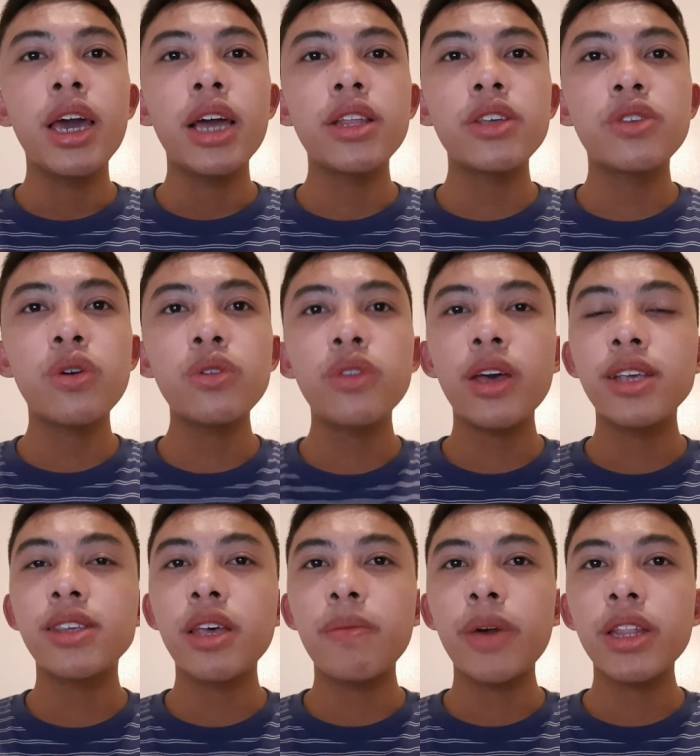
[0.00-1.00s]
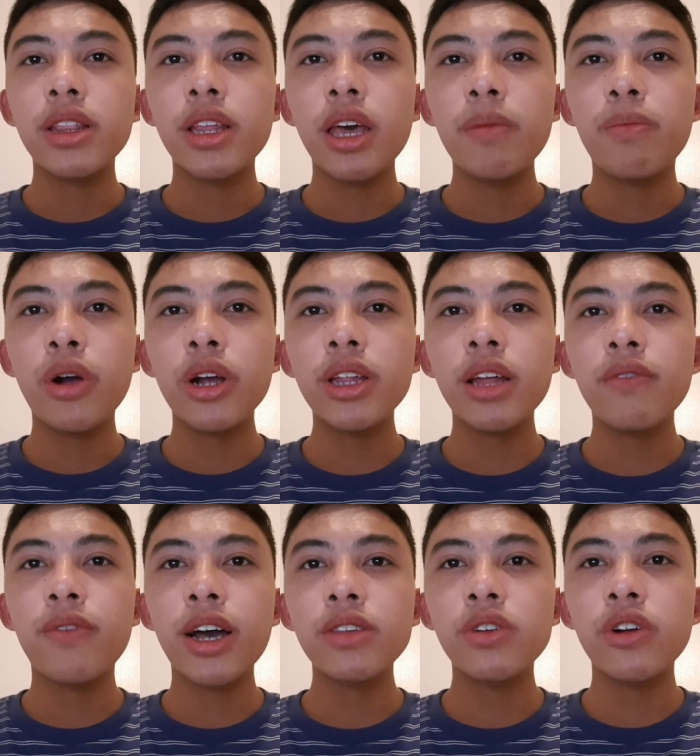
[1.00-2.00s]
It is known to exhibit
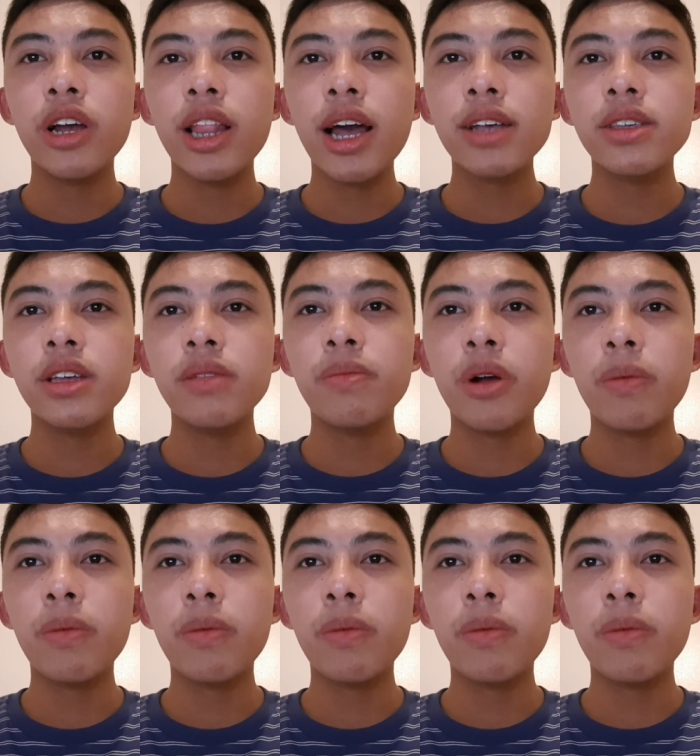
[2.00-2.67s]
important vasorelaxant